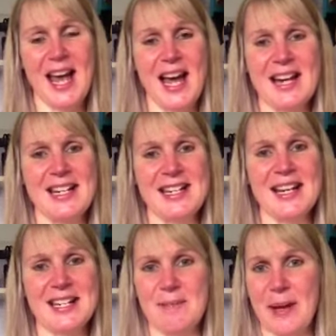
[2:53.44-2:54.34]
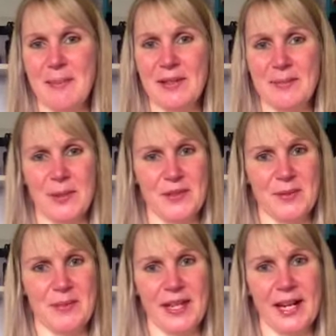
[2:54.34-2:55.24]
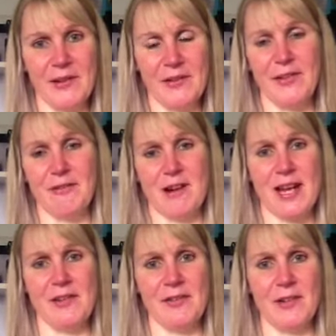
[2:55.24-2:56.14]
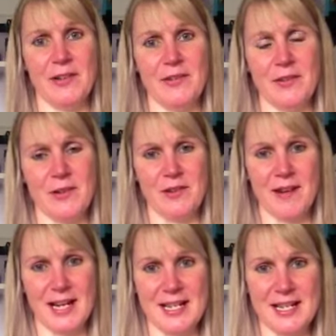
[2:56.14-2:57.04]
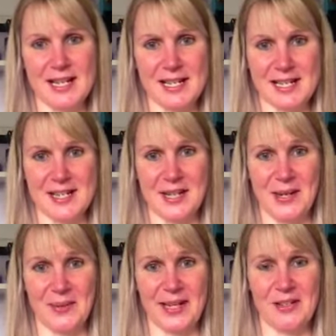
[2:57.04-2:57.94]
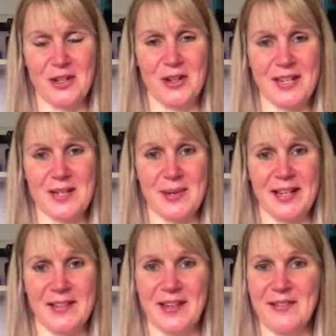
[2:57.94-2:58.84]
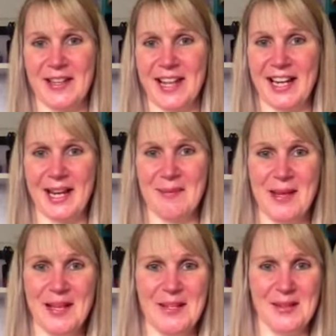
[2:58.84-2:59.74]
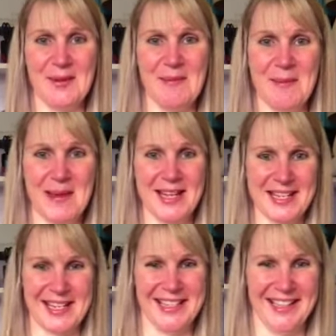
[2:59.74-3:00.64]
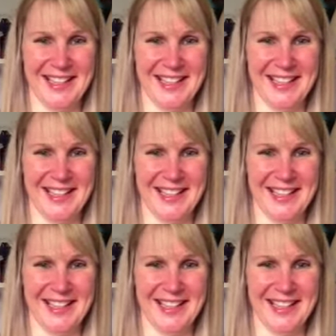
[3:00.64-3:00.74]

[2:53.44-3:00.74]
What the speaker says: it's nice to be able to put something out for free for other writers to enjoy as well. So I feel like I'm doing my bit.